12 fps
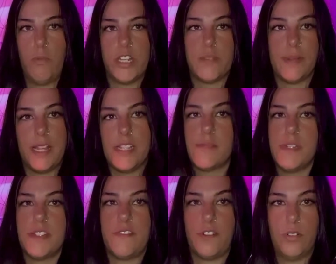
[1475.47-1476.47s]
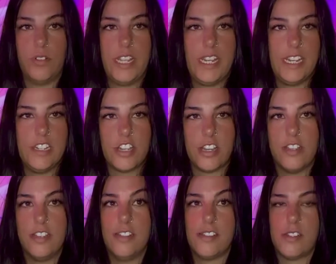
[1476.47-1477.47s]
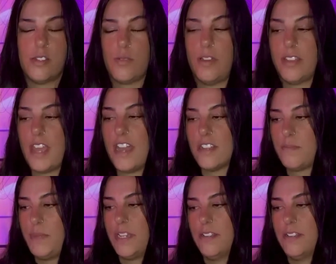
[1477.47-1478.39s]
which placements fall in each other's 12th house,